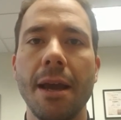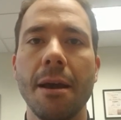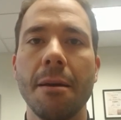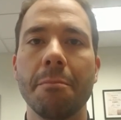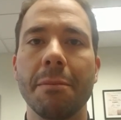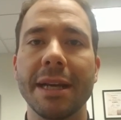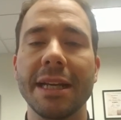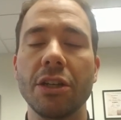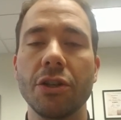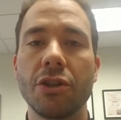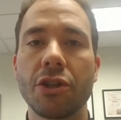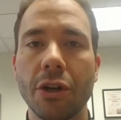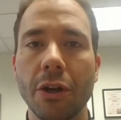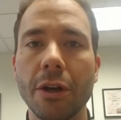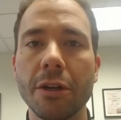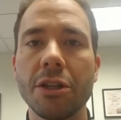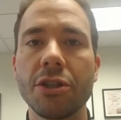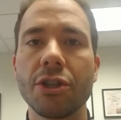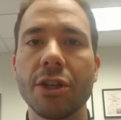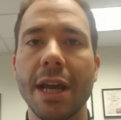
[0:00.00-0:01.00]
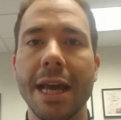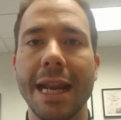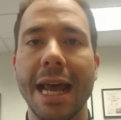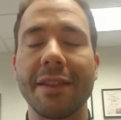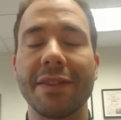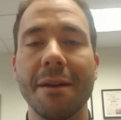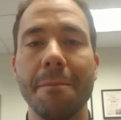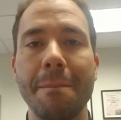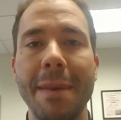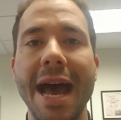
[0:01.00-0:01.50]
But in church and at
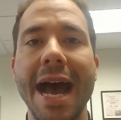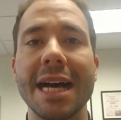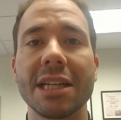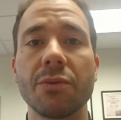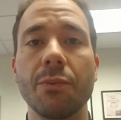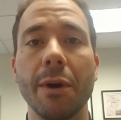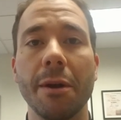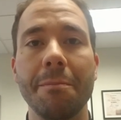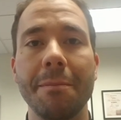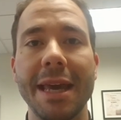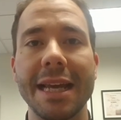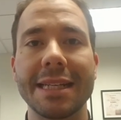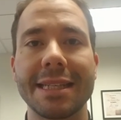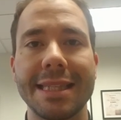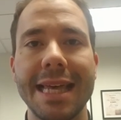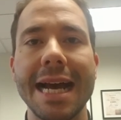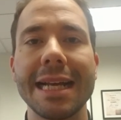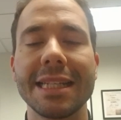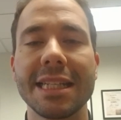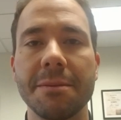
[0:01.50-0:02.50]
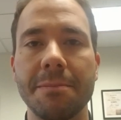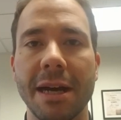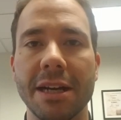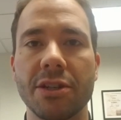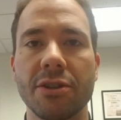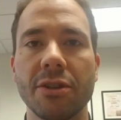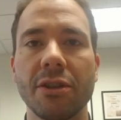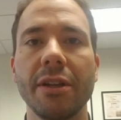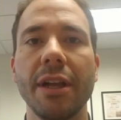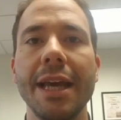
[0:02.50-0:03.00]
the Mass, what makes that
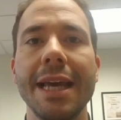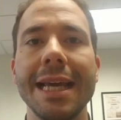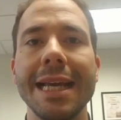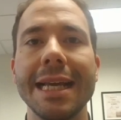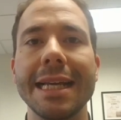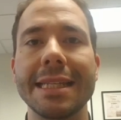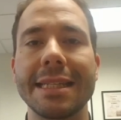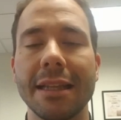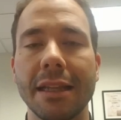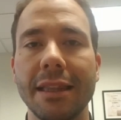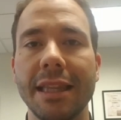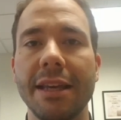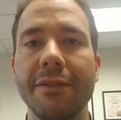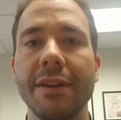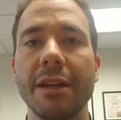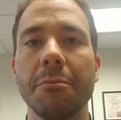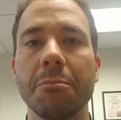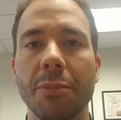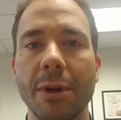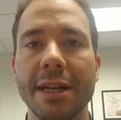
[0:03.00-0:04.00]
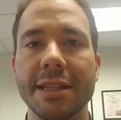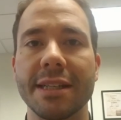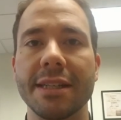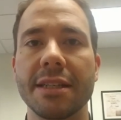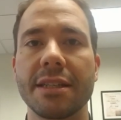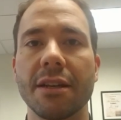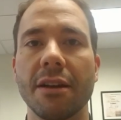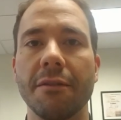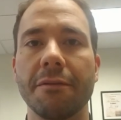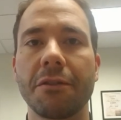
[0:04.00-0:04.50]
special is the living
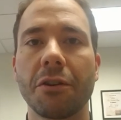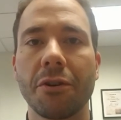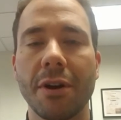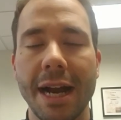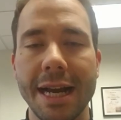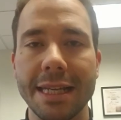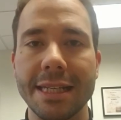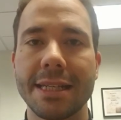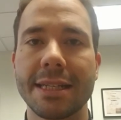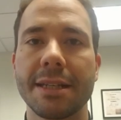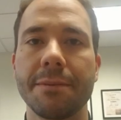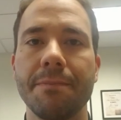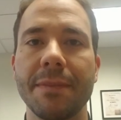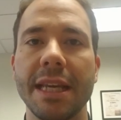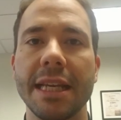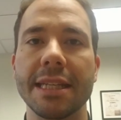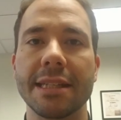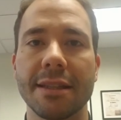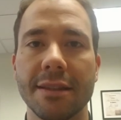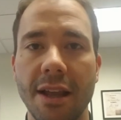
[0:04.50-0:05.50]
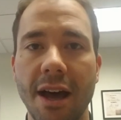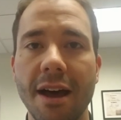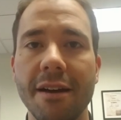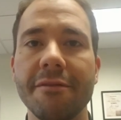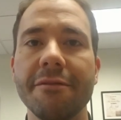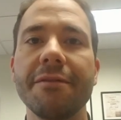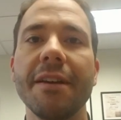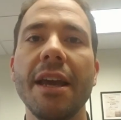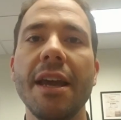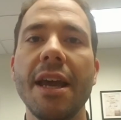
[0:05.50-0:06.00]
presence of Christ, his
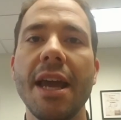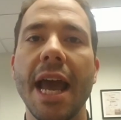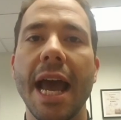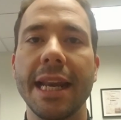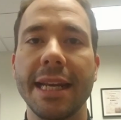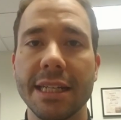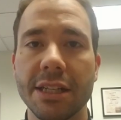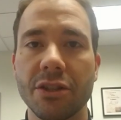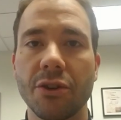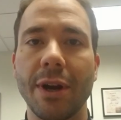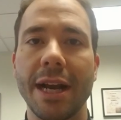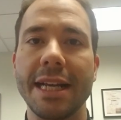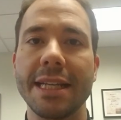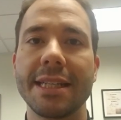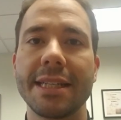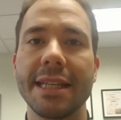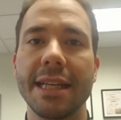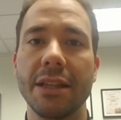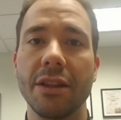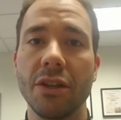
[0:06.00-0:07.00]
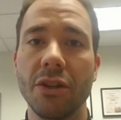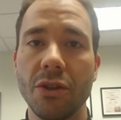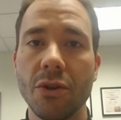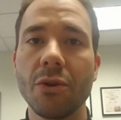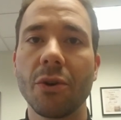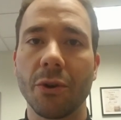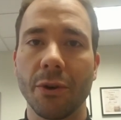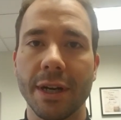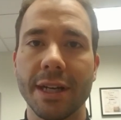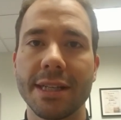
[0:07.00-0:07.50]
love and his grace in the
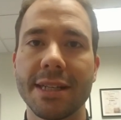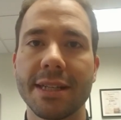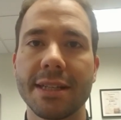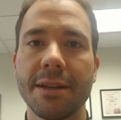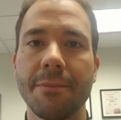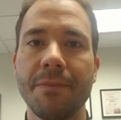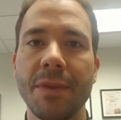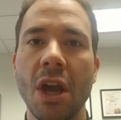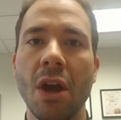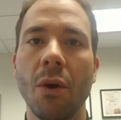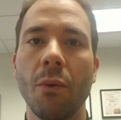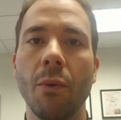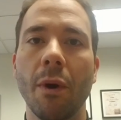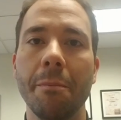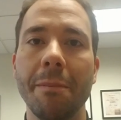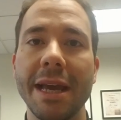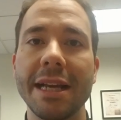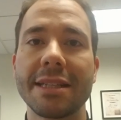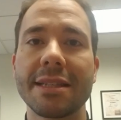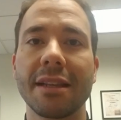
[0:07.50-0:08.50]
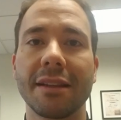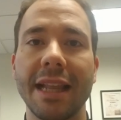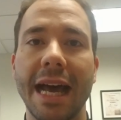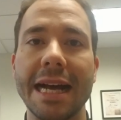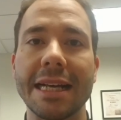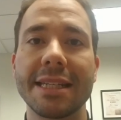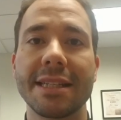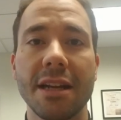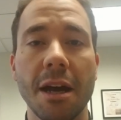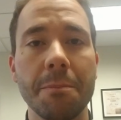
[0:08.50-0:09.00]
Eucharist. What makes the
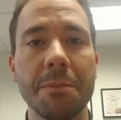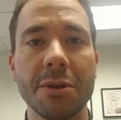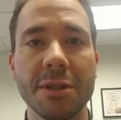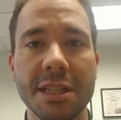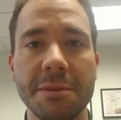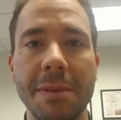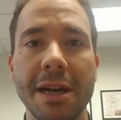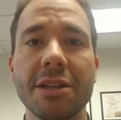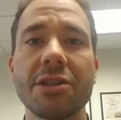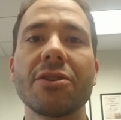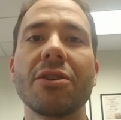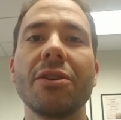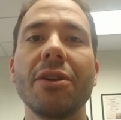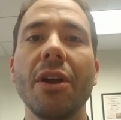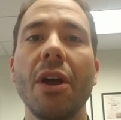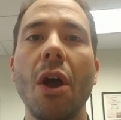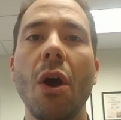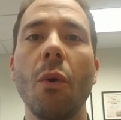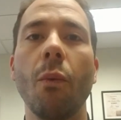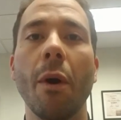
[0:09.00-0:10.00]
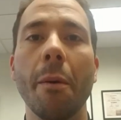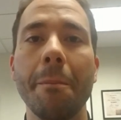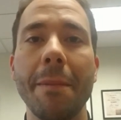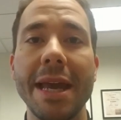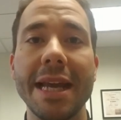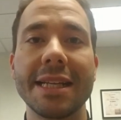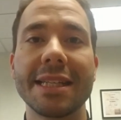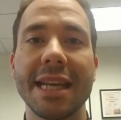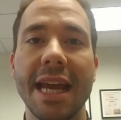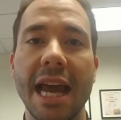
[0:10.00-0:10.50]
Last Supper special, what
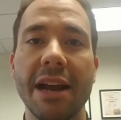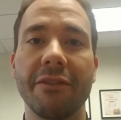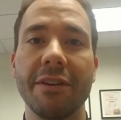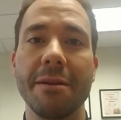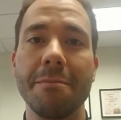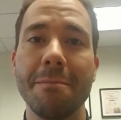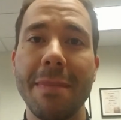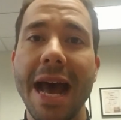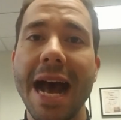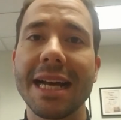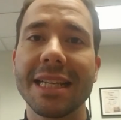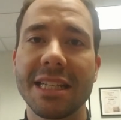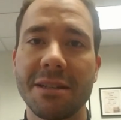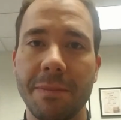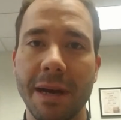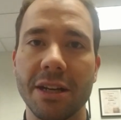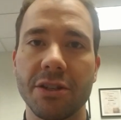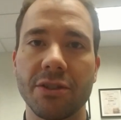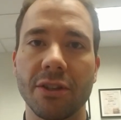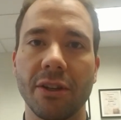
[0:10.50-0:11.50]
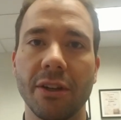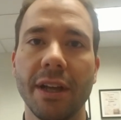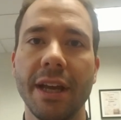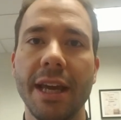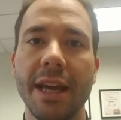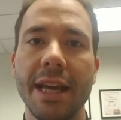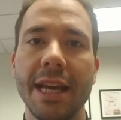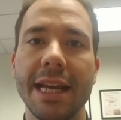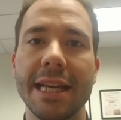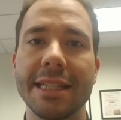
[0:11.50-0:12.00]
makes every Mass special,
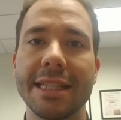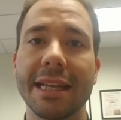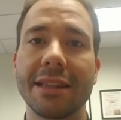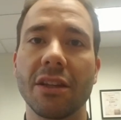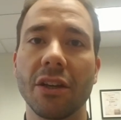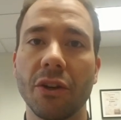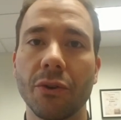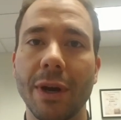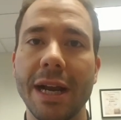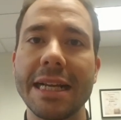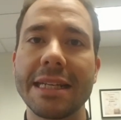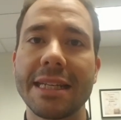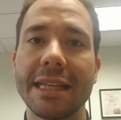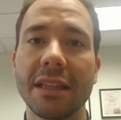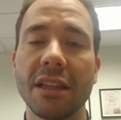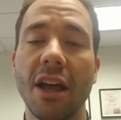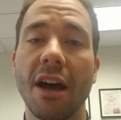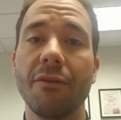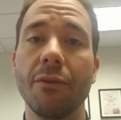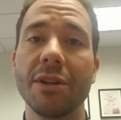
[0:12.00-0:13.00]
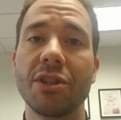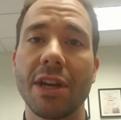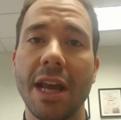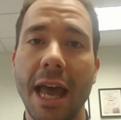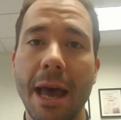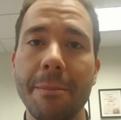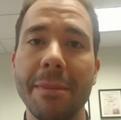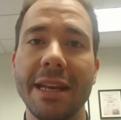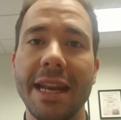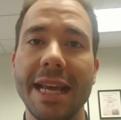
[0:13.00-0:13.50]
is that the grace and love which
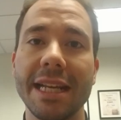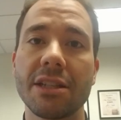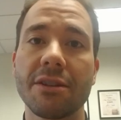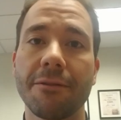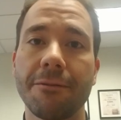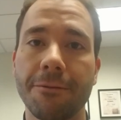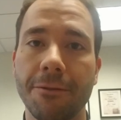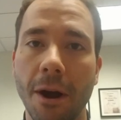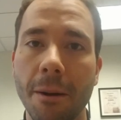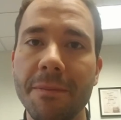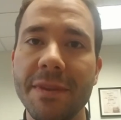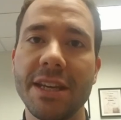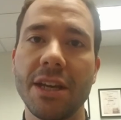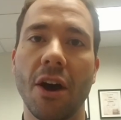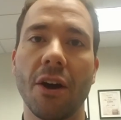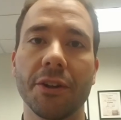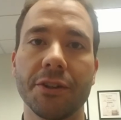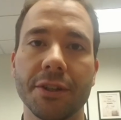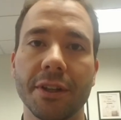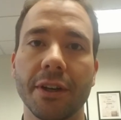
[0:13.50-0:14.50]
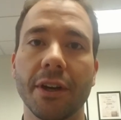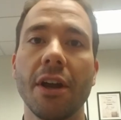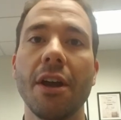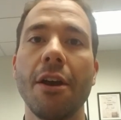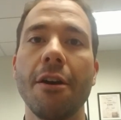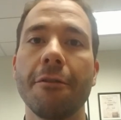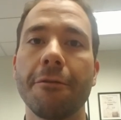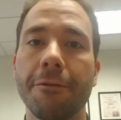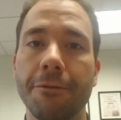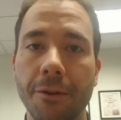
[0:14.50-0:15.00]
emanates from the altar,
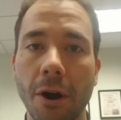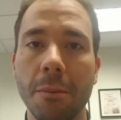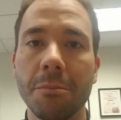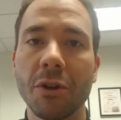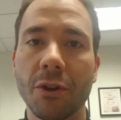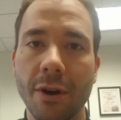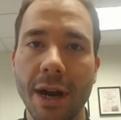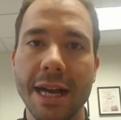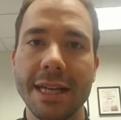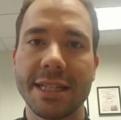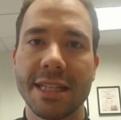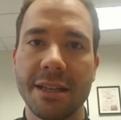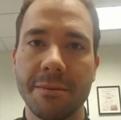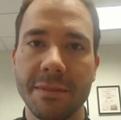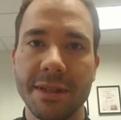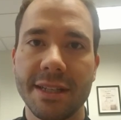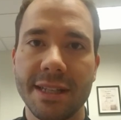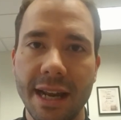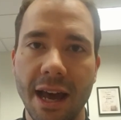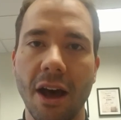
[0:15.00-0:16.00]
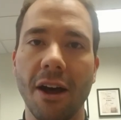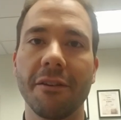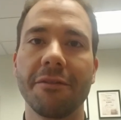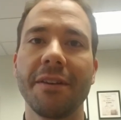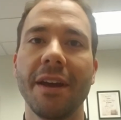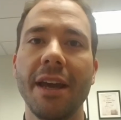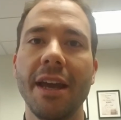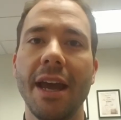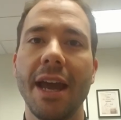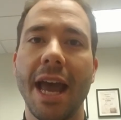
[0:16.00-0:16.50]
from Christ himself,
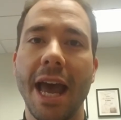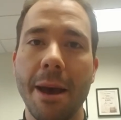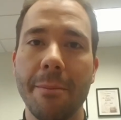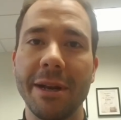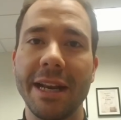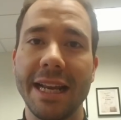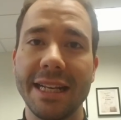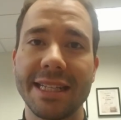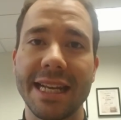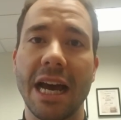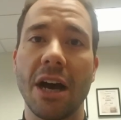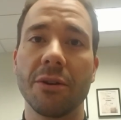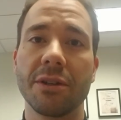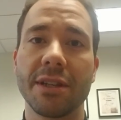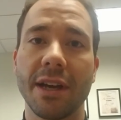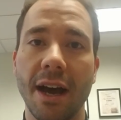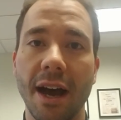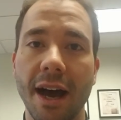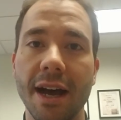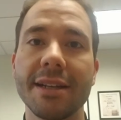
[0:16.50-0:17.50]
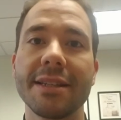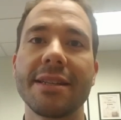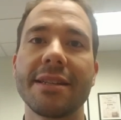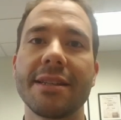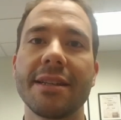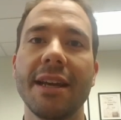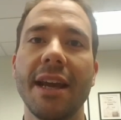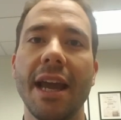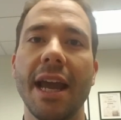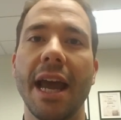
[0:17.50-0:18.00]
emanates out to us
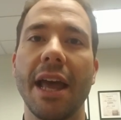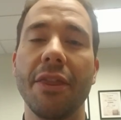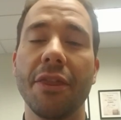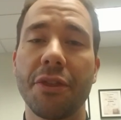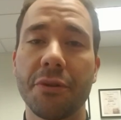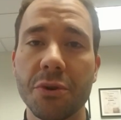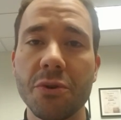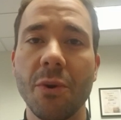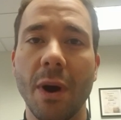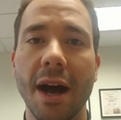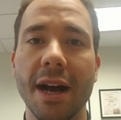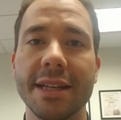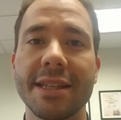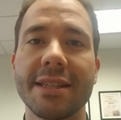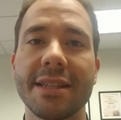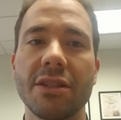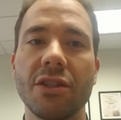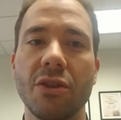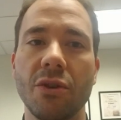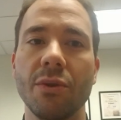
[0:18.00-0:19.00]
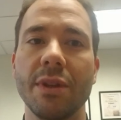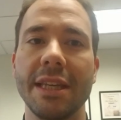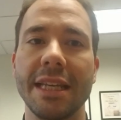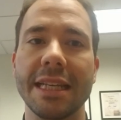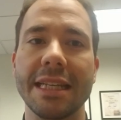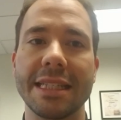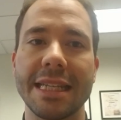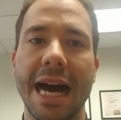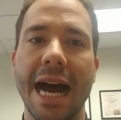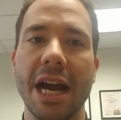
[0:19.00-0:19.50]
and through us to the
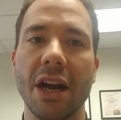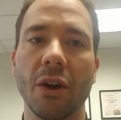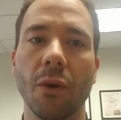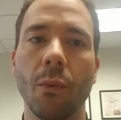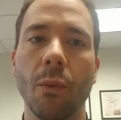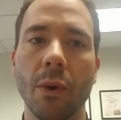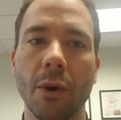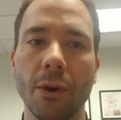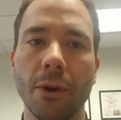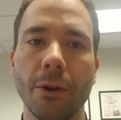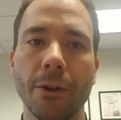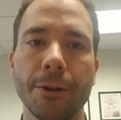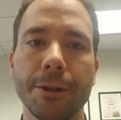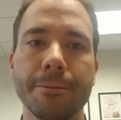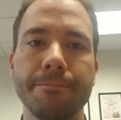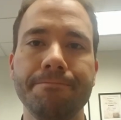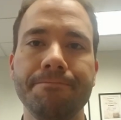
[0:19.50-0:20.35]
entire world.